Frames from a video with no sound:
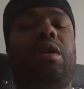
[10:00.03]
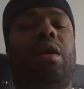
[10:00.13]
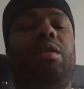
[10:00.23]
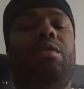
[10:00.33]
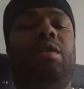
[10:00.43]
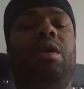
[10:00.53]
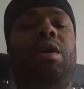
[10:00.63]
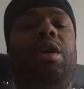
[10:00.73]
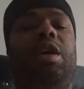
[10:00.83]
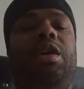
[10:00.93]
all of
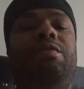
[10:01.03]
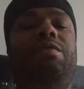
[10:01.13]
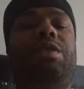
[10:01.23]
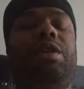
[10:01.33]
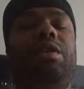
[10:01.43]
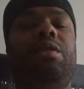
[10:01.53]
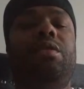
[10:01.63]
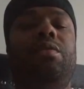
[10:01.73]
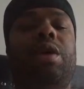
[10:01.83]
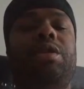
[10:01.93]
envy,
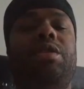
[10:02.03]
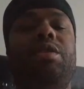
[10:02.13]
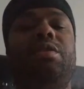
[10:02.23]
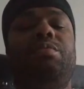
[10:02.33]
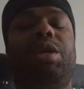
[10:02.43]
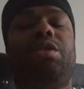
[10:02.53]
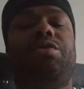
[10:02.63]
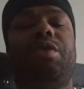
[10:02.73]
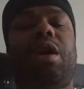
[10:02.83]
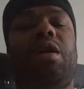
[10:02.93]
racism,
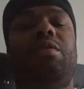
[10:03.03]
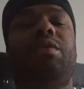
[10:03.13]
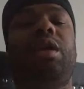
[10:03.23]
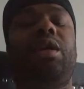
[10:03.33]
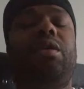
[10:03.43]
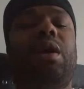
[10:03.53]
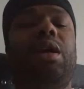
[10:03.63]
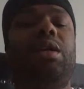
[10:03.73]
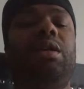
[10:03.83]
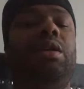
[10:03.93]
bigotry, all of that, right?
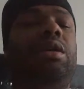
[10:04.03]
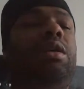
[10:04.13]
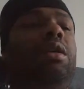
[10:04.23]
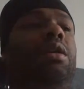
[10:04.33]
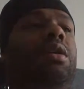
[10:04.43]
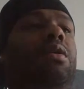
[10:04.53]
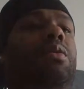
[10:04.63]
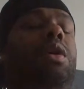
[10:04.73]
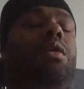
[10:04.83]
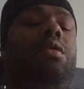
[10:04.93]

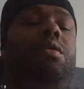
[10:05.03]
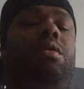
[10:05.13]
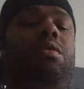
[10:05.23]
Well,